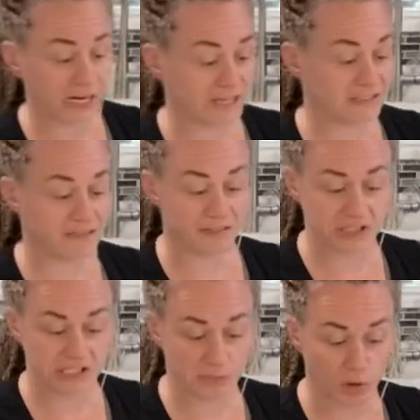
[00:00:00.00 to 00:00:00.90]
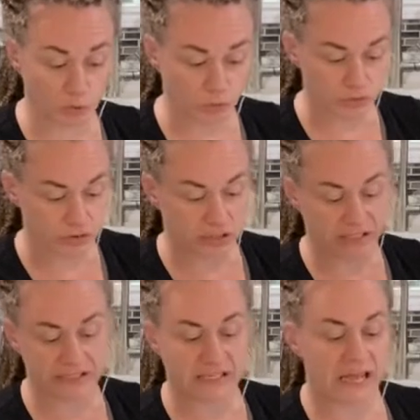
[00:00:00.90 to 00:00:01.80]
It's a very small grocery
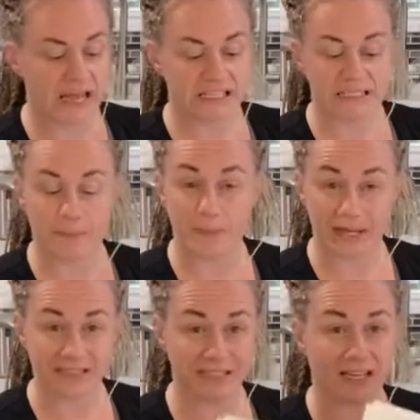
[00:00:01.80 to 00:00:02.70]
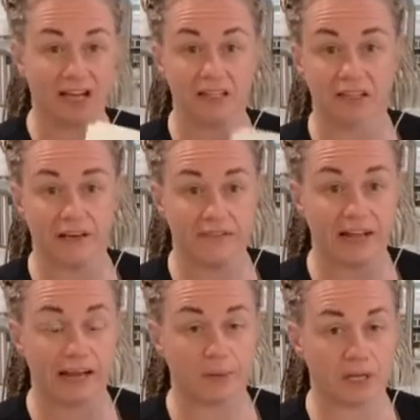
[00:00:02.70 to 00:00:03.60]
list. It's a basic. I love
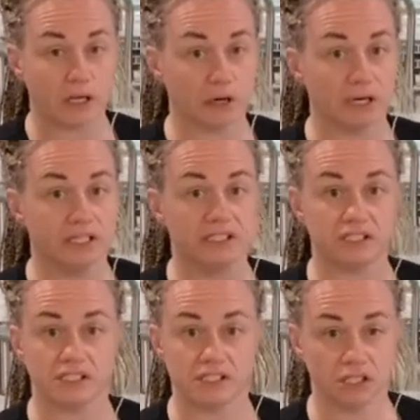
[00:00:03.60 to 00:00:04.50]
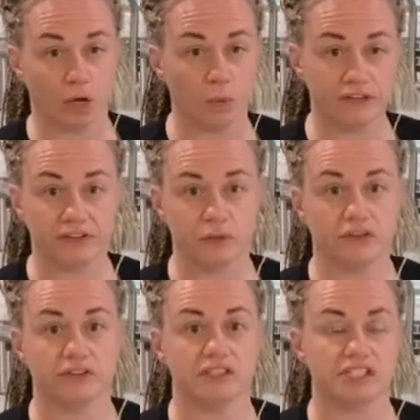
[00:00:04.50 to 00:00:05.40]
that Epicure is just always
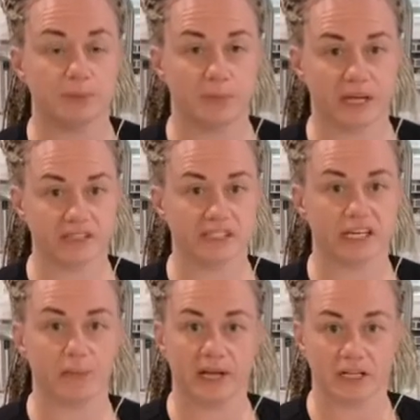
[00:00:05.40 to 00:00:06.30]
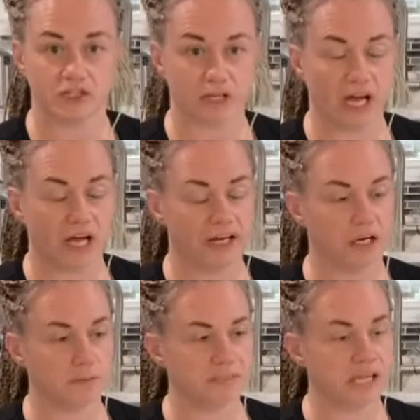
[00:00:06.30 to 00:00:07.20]
uses just basic pantry
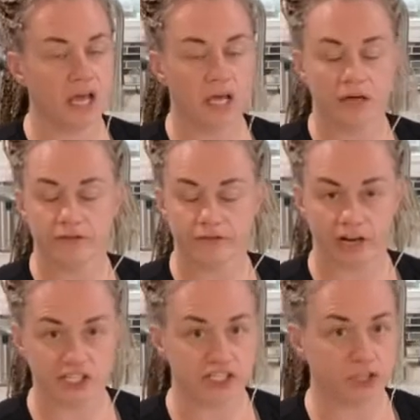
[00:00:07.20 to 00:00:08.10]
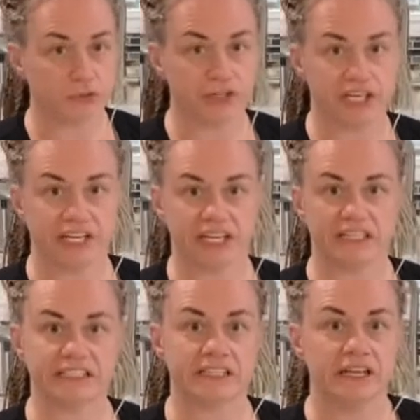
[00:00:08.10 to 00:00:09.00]
items, fresh
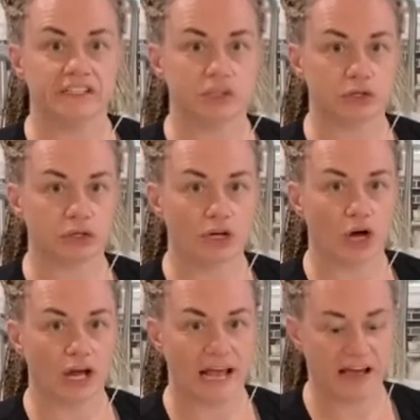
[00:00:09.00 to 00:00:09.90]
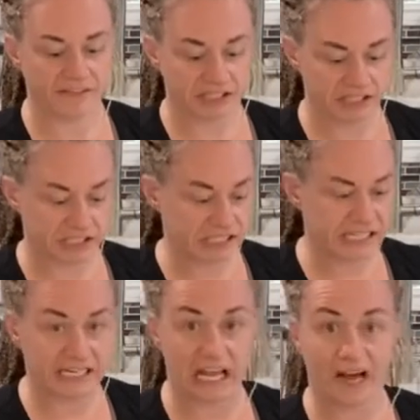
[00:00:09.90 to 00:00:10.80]
ingredients, so you're not having to
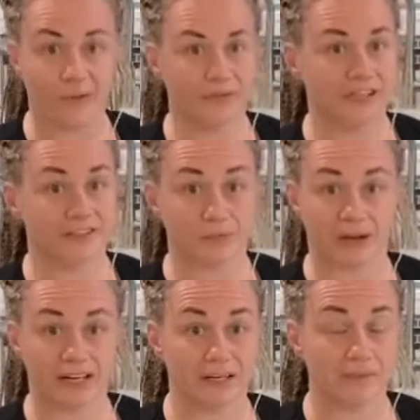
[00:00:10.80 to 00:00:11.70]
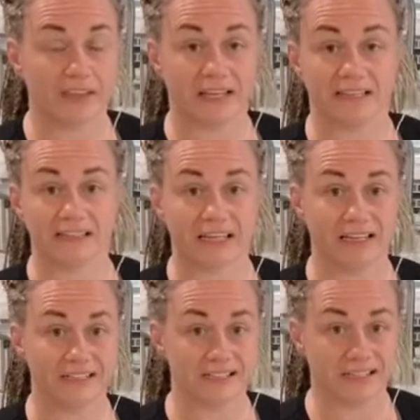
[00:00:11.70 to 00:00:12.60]
seek out these random things that you
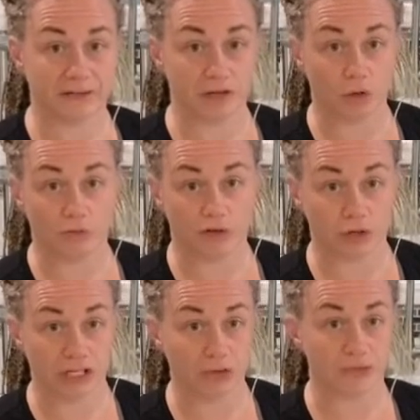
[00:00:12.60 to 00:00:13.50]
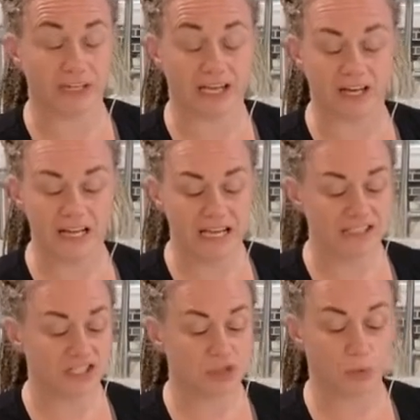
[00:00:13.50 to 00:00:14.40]
just never know if you're going to use again. It's
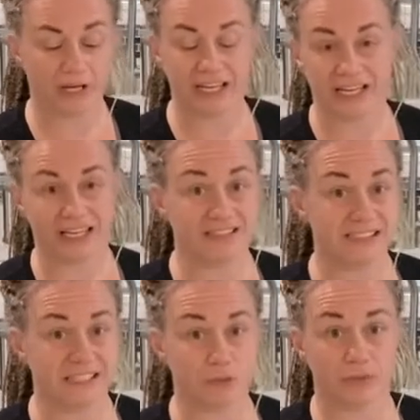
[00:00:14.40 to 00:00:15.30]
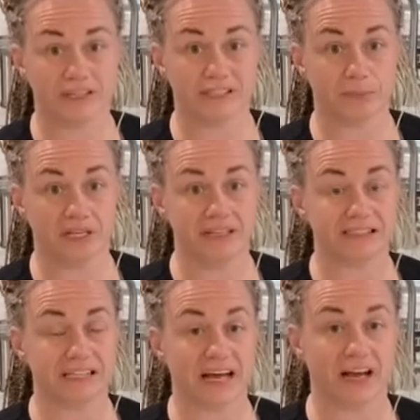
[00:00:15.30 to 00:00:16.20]
just quick, easy recipes
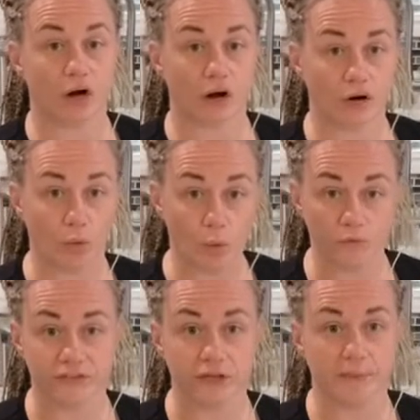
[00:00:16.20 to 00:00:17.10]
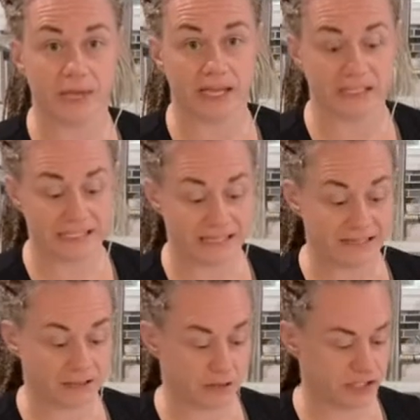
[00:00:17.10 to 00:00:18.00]
that are wholesome and
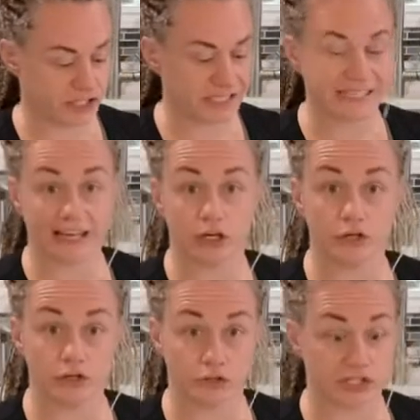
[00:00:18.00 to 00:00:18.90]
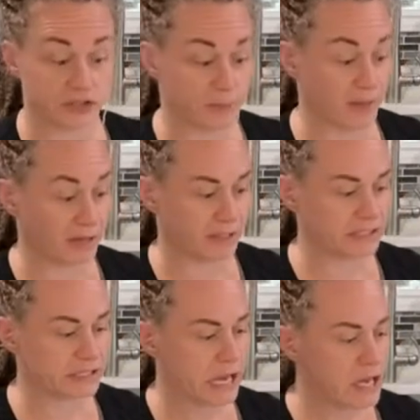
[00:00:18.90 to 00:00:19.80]
taste delicious and are nutritionally balanced.